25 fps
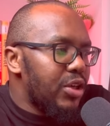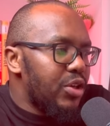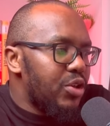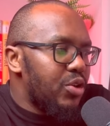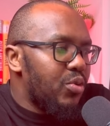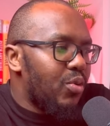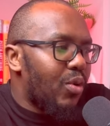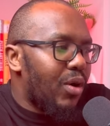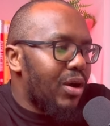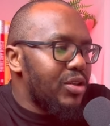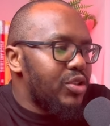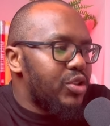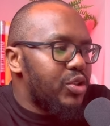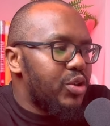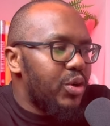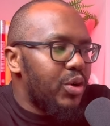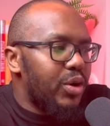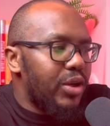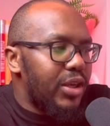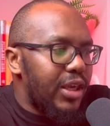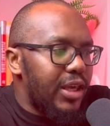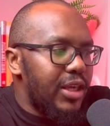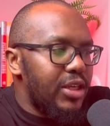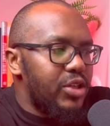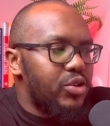You want
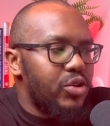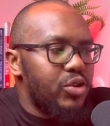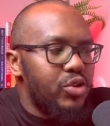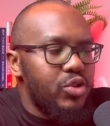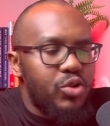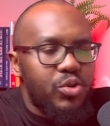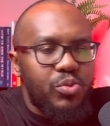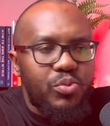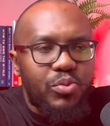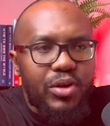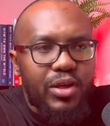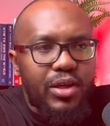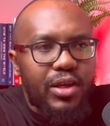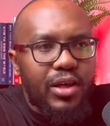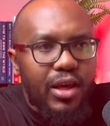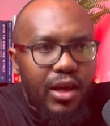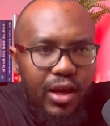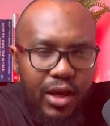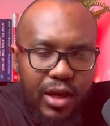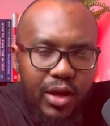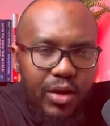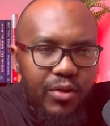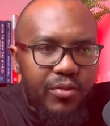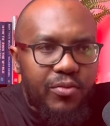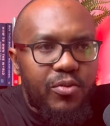your kitchen to be
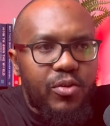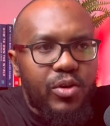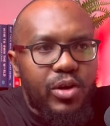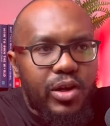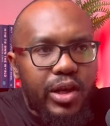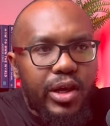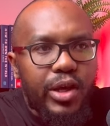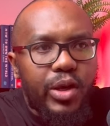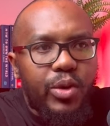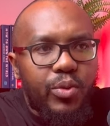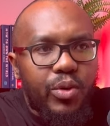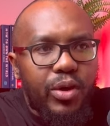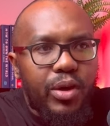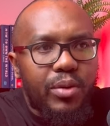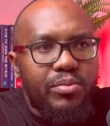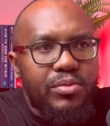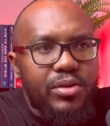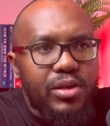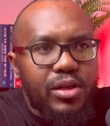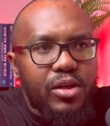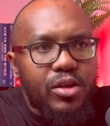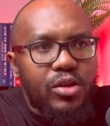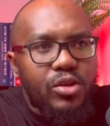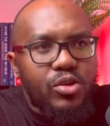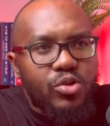fully equipped.